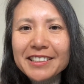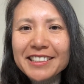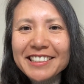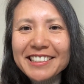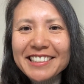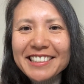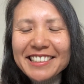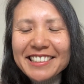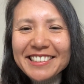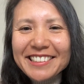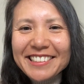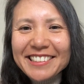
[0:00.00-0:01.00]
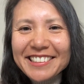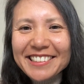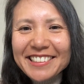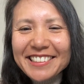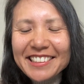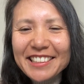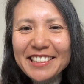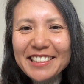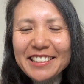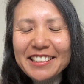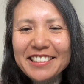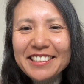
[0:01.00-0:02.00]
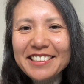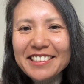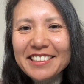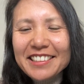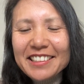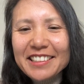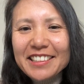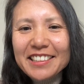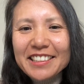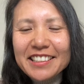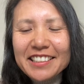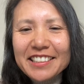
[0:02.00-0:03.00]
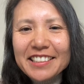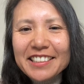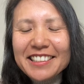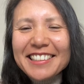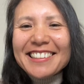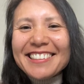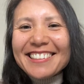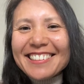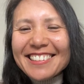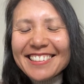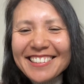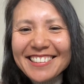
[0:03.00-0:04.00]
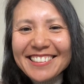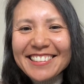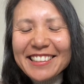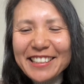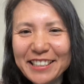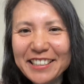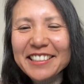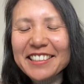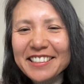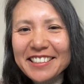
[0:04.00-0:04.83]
The person shown says nothing.